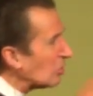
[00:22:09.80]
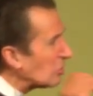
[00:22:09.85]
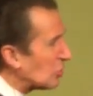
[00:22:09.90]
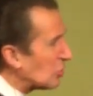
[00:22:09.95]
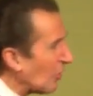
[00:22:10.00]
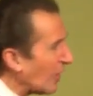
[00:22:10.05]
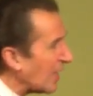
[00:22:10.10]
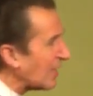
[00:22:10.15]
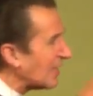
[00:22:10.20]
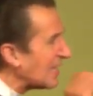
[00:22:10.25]

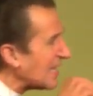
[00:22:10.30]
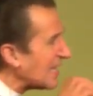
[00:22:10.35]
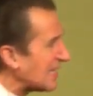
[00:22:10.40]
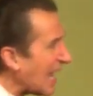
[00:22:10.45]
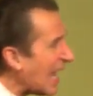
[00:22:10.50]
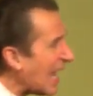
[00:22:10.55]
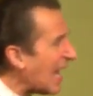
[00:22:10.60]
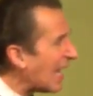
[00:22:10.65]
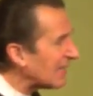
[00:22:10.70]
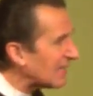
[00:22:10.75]
Trinity,
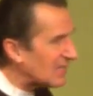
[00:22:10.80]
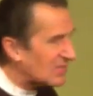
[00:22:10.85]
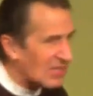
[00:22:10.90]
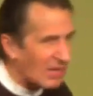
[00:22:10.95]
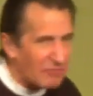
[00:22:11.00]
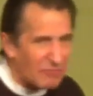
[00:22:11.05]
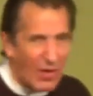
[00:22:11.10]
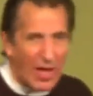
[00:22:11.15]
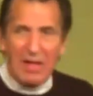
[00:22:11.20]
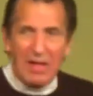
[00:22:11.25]
God is
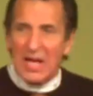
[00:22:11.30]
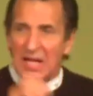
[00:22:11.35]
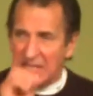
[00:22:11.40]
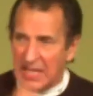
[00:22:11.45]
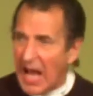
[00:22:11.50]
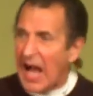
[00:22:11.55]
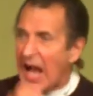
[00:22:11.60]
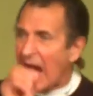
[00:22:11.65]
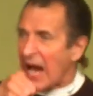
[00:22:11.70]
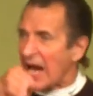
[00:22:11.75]
involved.
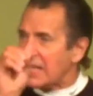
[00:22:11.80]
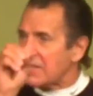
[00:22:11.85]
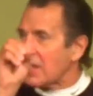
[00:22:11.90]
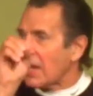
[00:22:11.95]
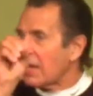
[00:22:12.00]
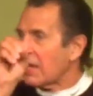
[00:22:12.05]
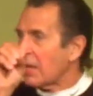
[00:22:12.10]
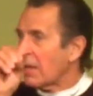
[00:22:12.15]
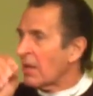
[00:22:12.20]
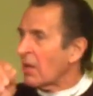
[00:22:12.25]

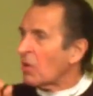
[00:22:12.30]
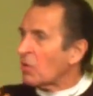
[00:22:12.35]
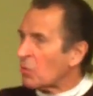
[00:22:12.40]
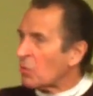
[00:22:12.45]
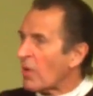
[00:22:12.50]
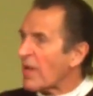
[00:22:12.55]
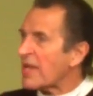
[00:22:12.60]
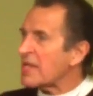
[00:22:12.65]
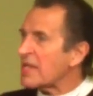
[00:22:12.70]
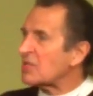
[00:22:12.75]
God
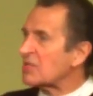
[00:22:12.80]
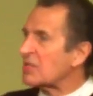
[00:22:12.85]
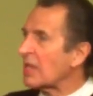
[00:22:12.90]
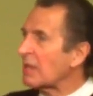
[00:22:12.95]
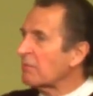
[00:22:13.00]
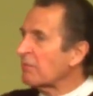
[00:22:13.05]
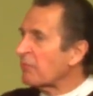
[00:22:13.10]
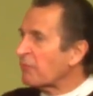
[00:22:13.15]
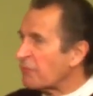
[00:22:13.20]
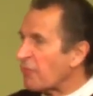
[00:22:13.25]
raised
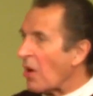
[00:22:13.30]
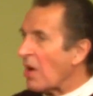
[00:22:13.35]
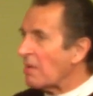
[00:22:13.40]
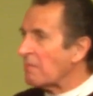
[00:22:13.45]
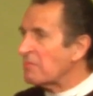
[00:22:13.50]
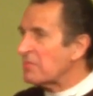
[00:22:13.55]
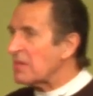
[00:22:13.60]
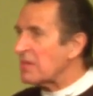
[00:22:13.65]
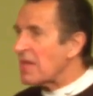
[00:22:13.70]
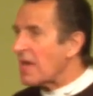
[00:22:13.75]
him
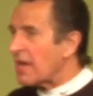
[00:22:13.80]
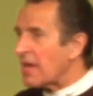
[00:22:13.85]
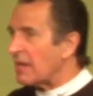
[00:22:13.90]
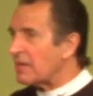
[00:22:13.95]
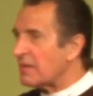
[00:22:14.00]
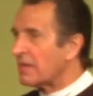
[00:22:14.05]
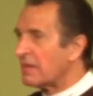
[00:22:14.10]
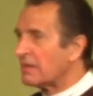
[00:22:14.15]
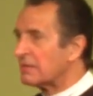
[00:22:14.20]
from the dead.